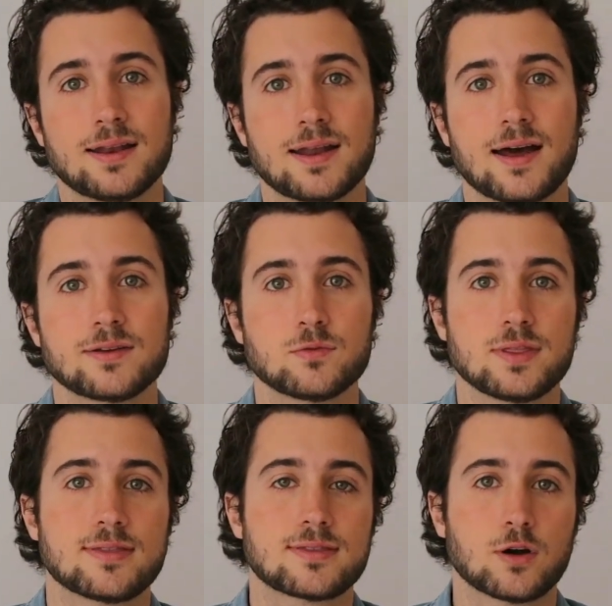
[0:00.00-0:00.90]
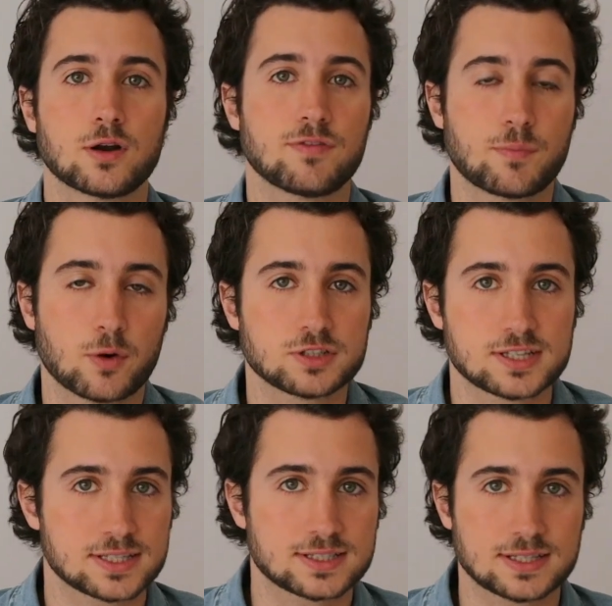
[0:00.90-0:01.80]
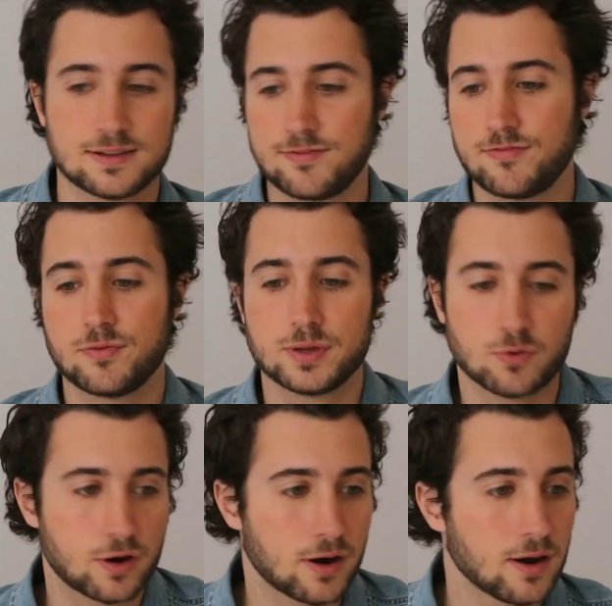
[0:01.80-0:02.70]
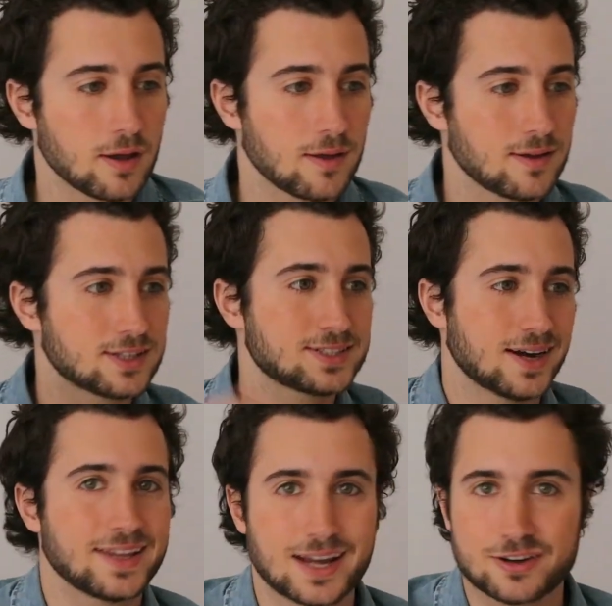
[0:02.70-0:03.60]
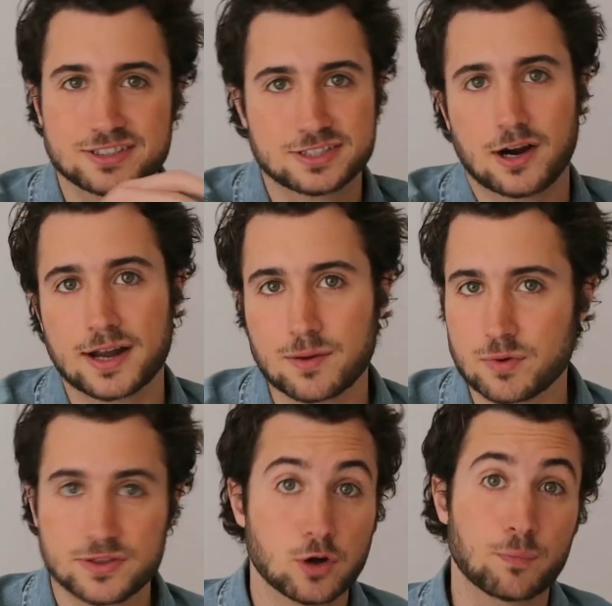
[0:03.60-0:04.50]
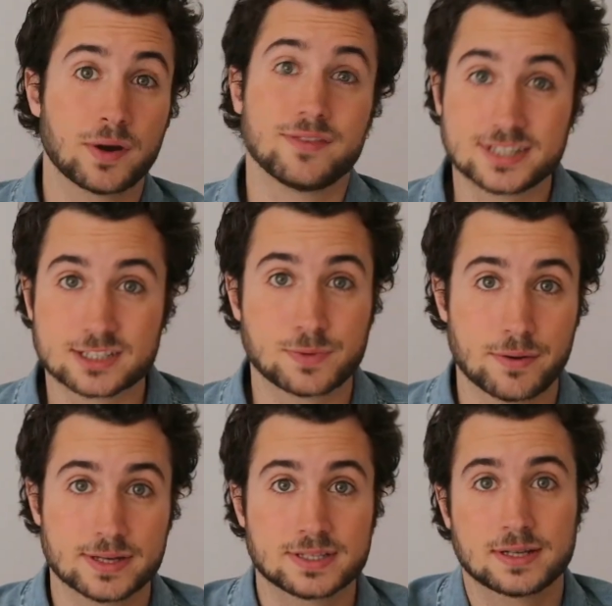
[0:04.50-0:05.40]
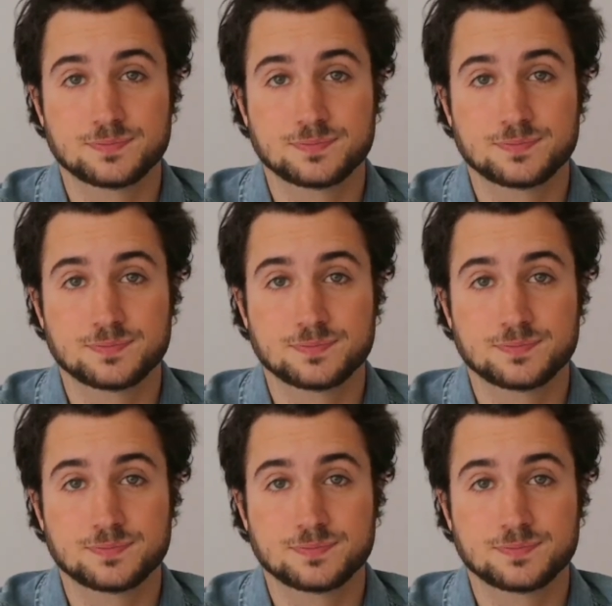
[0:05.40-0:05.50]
and we thought of the process as if we were starting our startup with no previous experience.